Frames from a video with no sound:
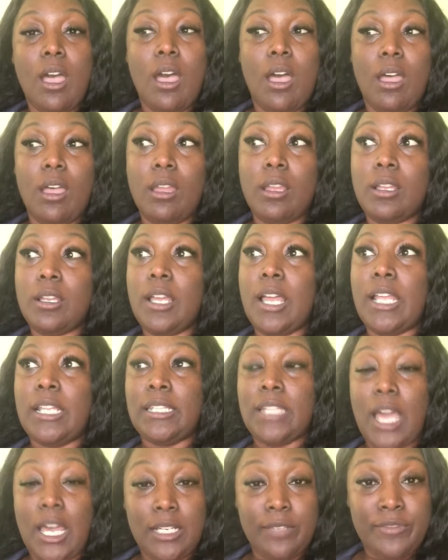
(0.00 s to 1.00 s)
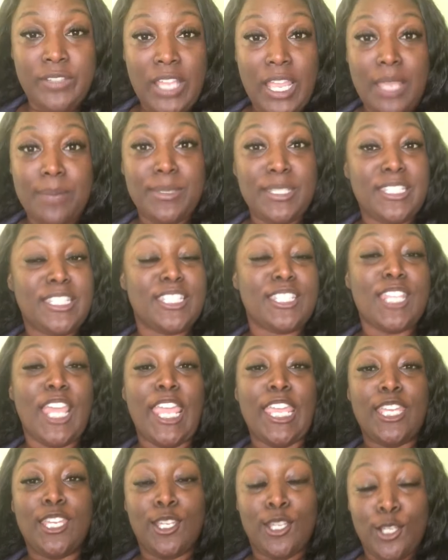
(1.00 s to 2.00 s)
A lot of times this is
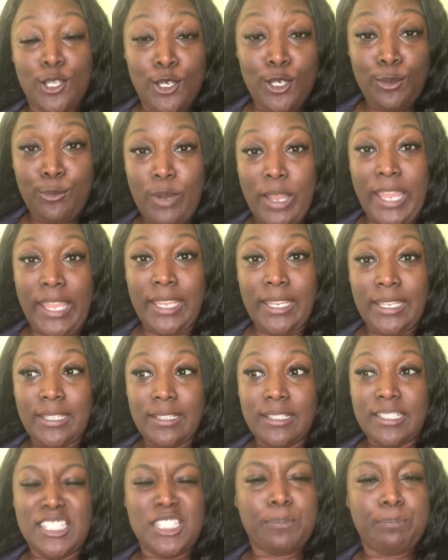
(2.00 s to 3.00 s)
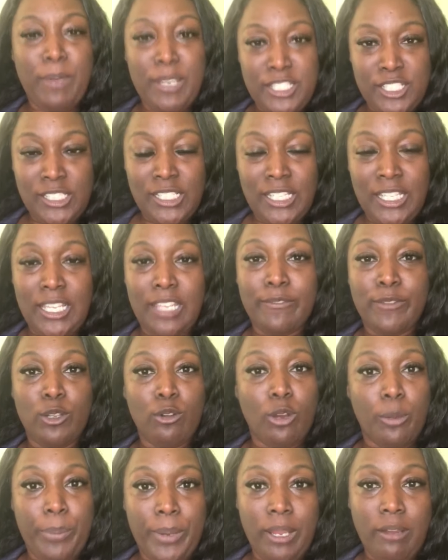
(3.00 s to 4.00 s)
a good way, especially if
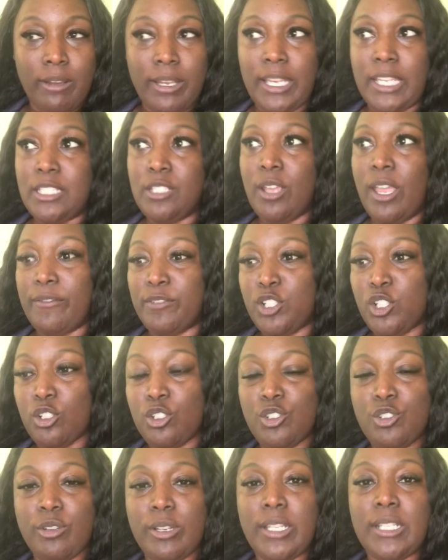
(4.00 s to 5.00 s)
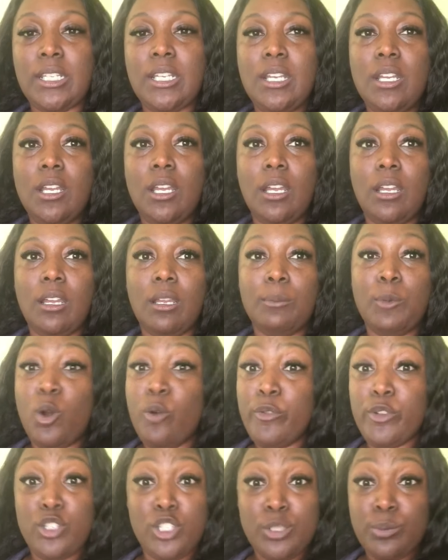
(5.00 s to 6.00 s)
you're a parent and you have children, or
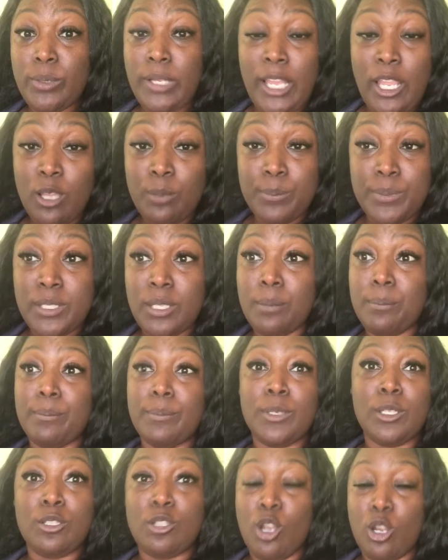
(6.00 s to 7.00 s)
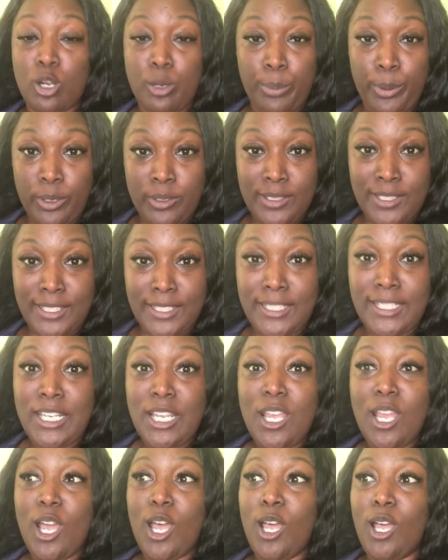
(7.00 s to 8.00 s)
if you just want to help some younger person
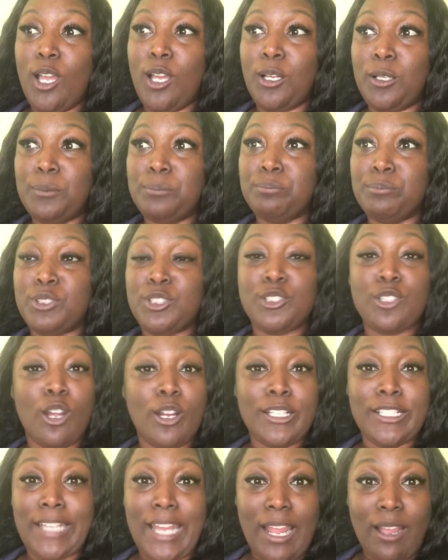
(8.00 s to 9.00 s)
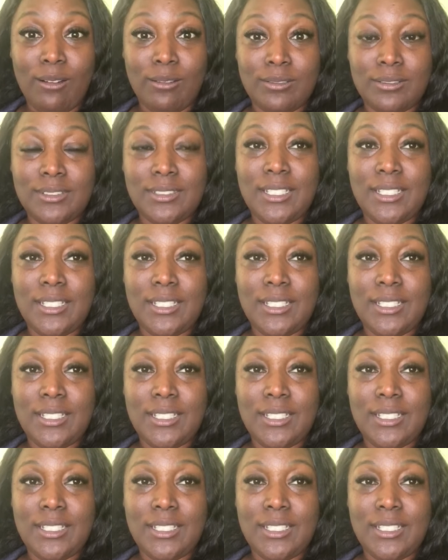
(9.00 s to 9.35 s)
starting out,